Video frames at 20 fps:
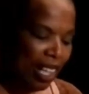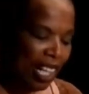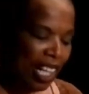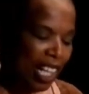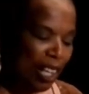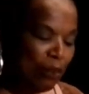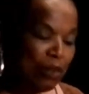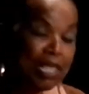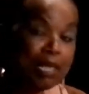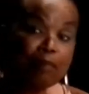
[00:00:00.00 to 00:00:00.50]

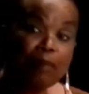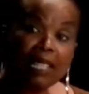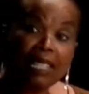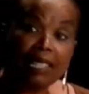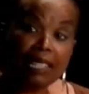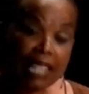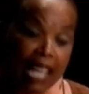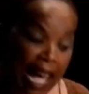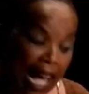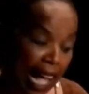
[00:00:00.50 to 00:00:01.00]
It was
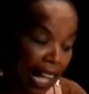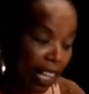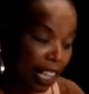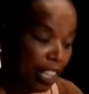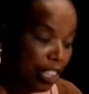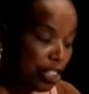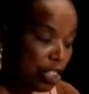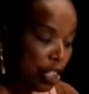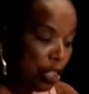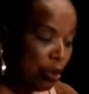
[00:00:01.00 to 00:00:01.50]
Miss
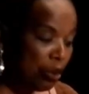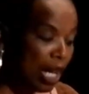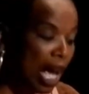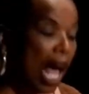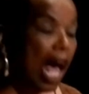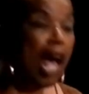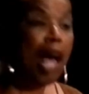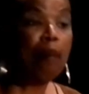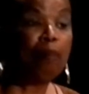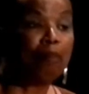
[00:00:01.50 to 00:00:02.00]
Talish who
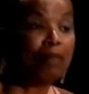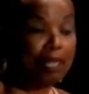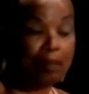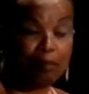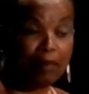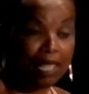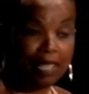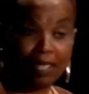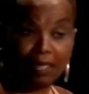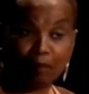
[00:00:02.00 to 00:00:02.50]

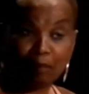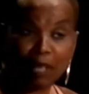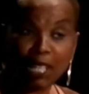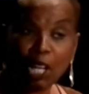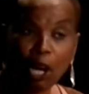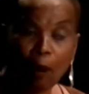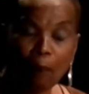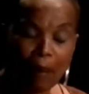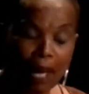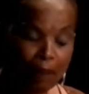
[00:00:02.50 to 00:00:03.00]
complimented me
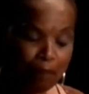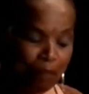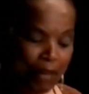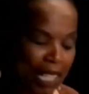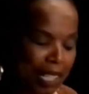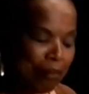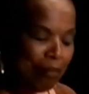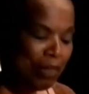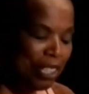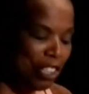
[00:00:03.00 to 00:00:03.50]
on my
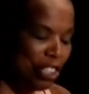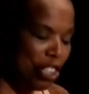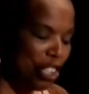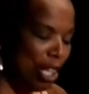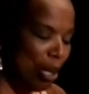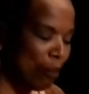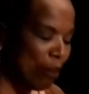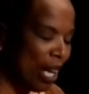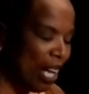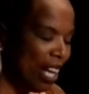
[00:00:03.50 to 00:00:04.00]

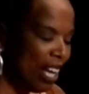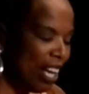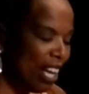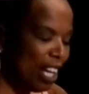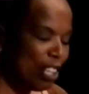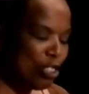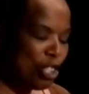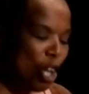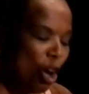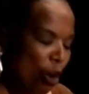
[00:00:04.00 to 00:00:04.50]
penmanship
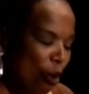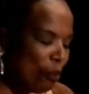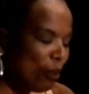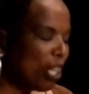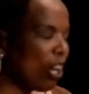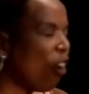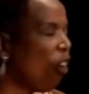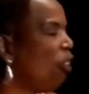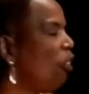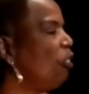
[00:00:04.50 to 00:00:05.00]
and told
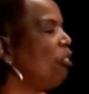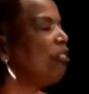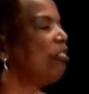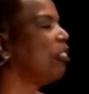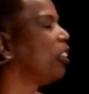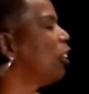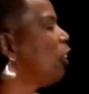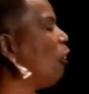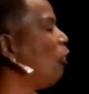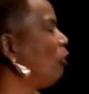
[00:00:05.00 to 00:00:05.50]
me over
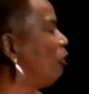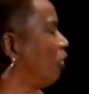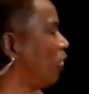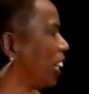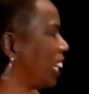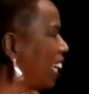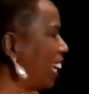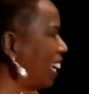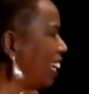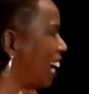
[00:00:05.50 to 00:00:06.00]
and over
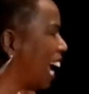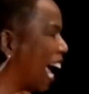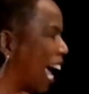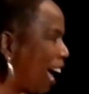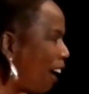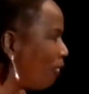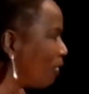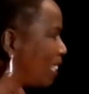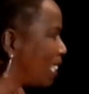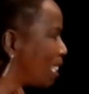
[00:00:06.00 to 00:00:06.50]
again
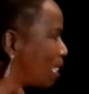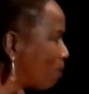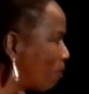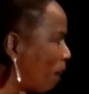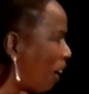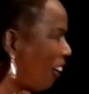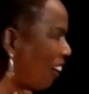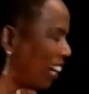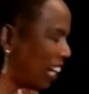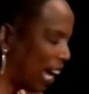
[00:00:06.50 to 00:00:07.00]
how
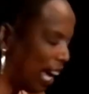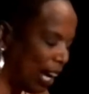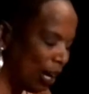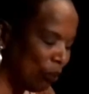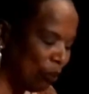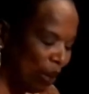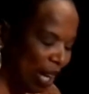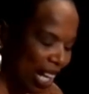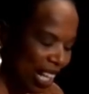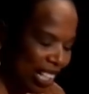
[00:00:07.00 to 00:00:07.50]
smart I
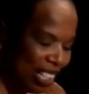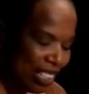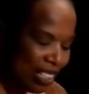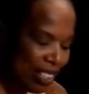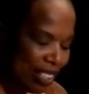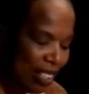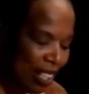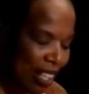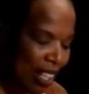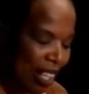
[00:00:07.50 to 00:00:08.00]
was.
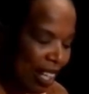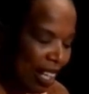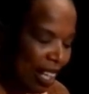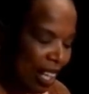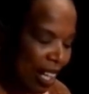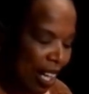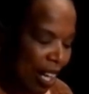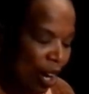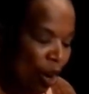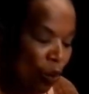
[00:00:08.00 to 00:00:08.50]

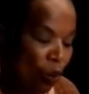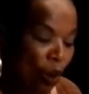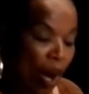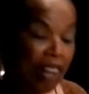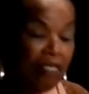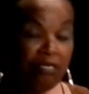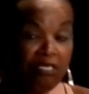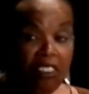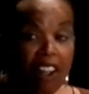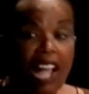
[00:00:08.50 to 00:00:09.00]

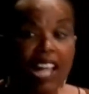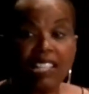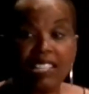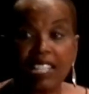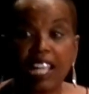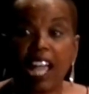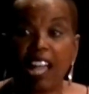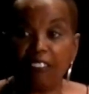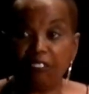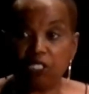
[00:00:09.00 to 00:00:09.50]
One
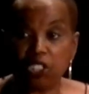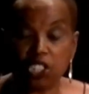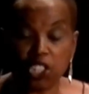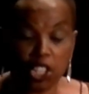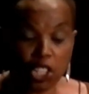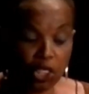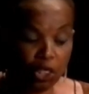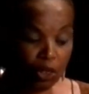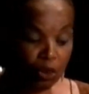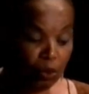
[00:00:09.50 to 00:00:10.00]
Friday
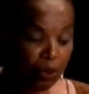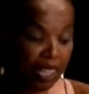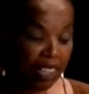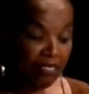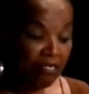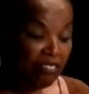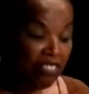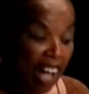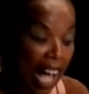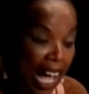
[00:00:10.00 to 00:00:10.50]
afternoon, when
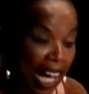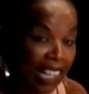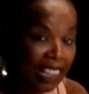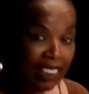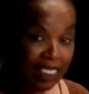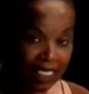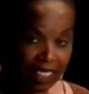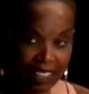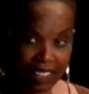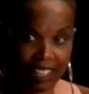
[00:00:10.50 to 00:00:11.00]

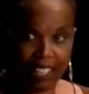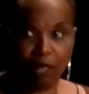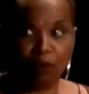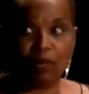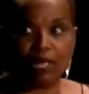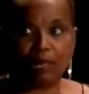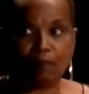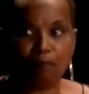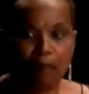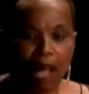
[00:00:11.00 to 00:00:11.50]
finally it
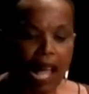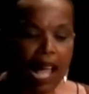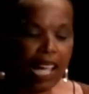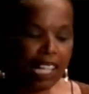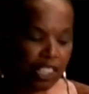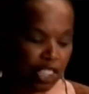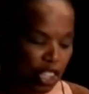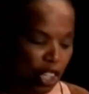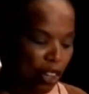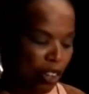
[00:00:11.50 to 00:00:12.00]
was
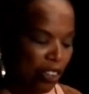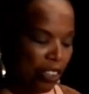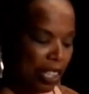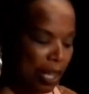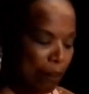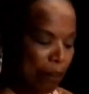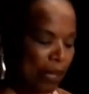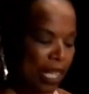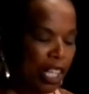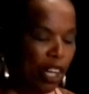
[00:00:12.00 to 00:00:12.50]
my turn to
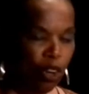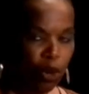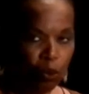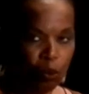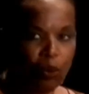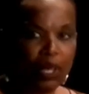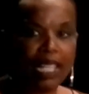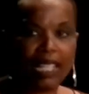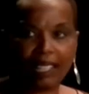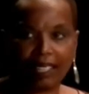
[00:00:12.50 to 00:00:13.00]
be her
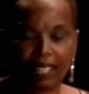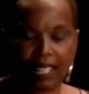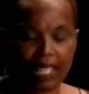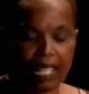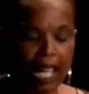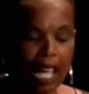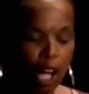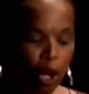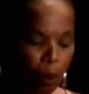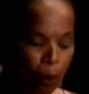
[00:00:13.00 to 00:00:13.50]
weekly
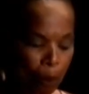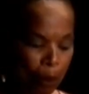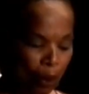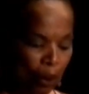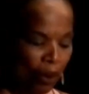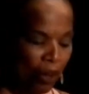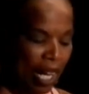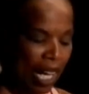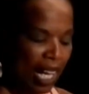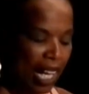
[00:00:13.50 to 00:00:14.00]

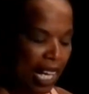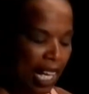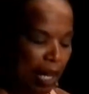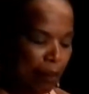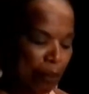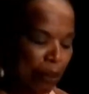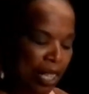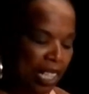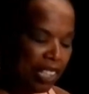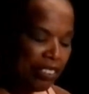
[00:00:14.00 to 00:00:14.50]
helper
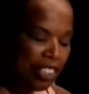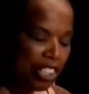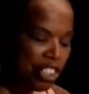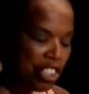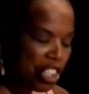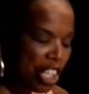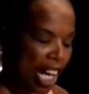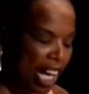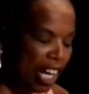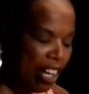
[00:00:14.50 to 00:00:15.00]
and putting the
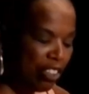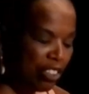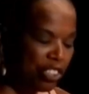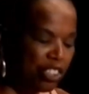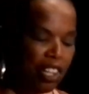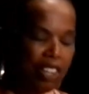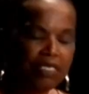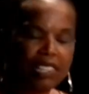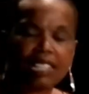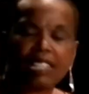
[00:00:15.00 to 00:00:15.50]
chairs
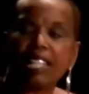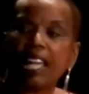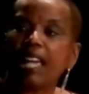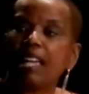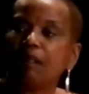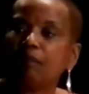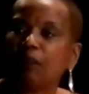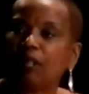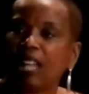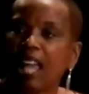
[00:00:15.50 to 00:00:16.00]
on the
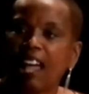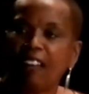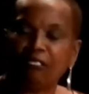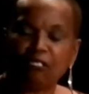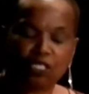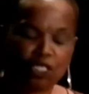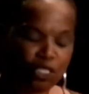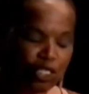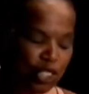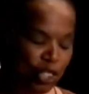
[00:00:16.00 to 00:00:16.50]
table
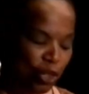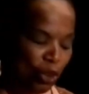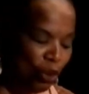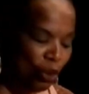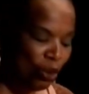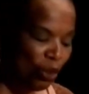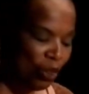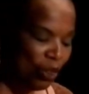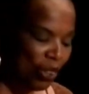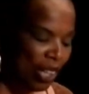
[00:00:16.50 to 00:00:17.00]
after
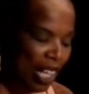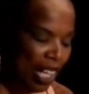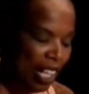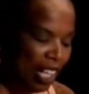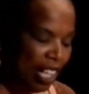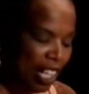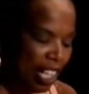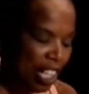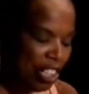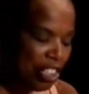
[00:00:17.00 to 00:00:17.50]
school,
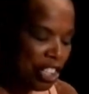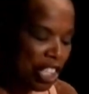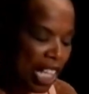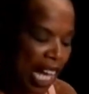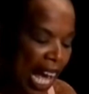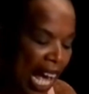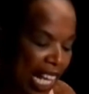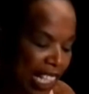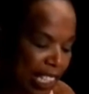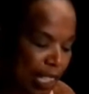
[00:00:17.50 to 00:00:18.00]
she
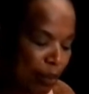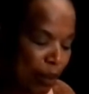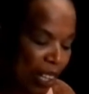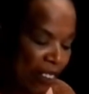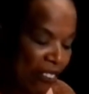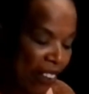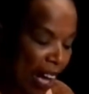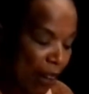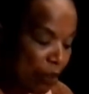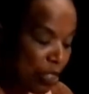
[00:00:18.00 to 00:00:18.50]
asked me
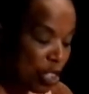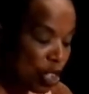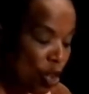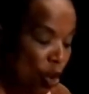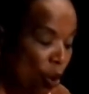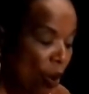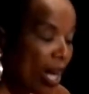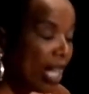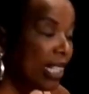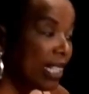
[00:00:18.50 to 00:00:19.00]
if I was
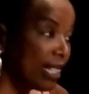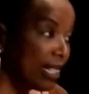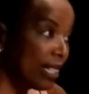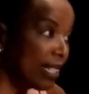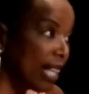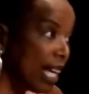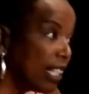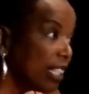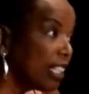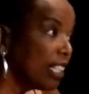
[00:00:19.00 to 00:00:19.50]
going to
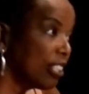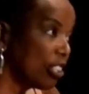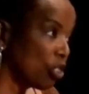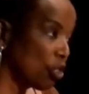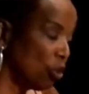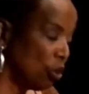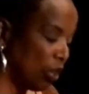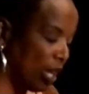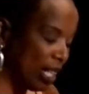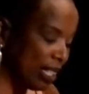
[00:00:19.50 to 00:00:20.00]
Sunday
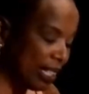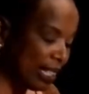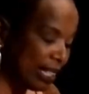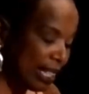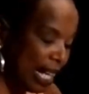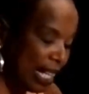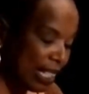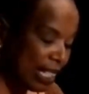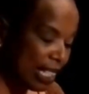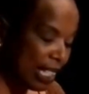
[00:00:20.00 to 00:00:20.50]
school on
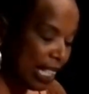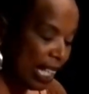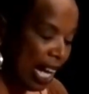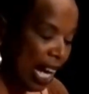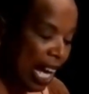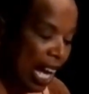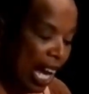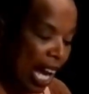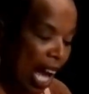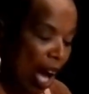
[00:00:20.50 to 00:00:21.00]
Sunday
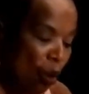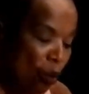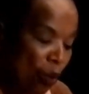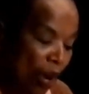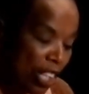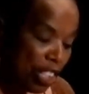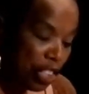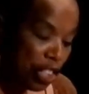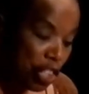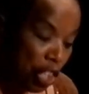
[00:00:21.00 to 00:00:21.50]
and
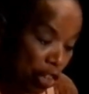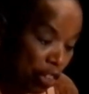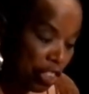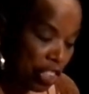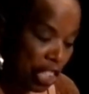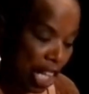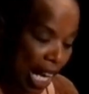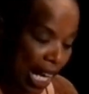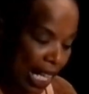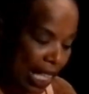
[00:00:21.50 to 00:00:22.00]
what
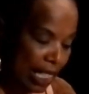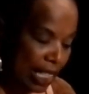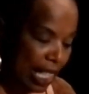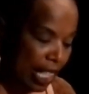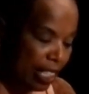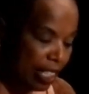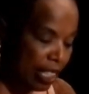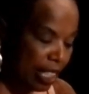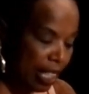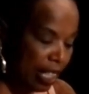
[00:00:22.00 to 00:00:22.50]
church I
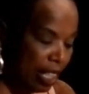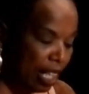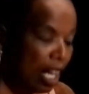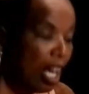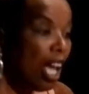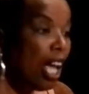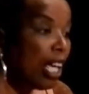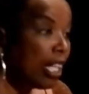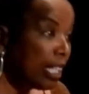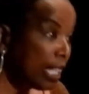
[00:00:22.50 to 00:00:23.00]
attended.
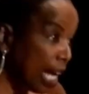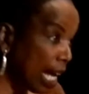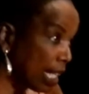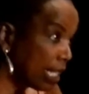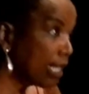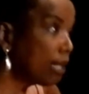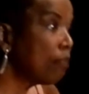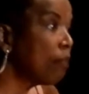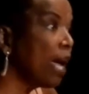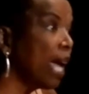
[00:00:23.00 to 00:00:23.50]

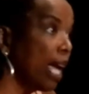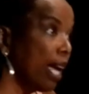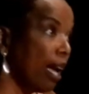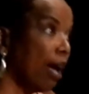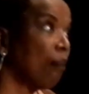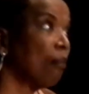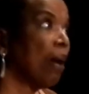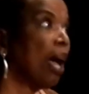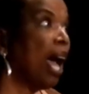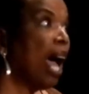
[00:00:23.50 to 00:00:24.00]
"Yes,
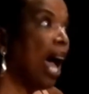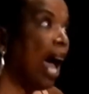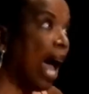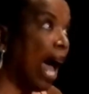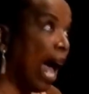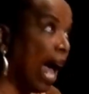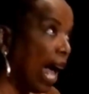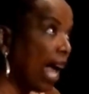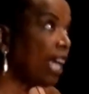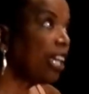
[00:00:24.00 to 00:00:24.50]
ma'am,
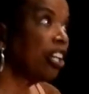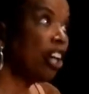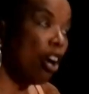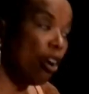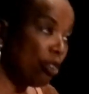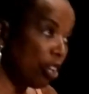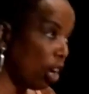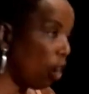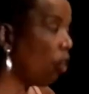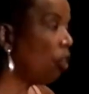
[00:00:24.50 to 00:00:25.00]
I
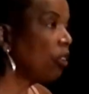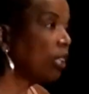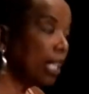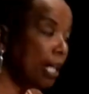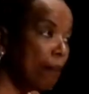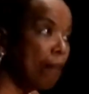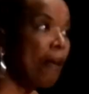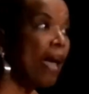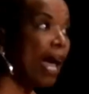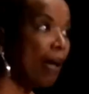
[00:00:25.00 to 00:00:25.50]
go to
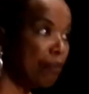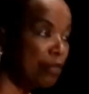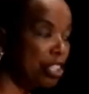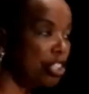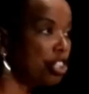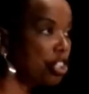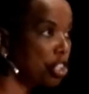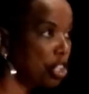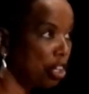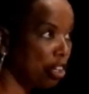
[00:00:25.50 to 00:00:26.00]
Oakland
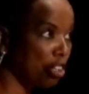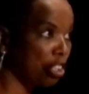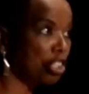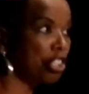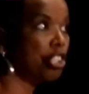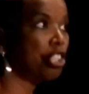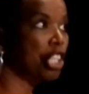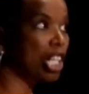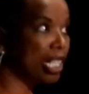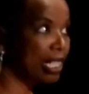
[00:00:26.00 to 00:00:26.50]
Baptist
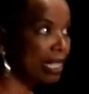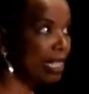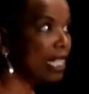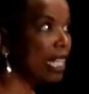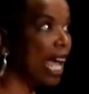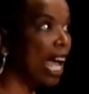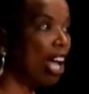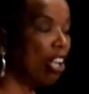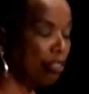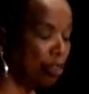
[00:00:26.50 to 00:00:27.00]
Church just
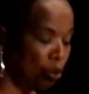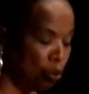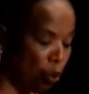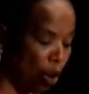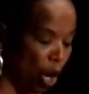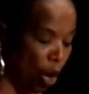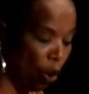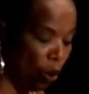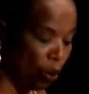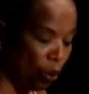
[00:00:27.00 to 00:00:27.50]
down the
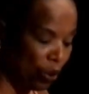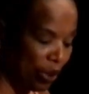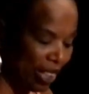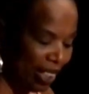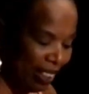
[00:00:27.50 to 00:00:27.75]
road."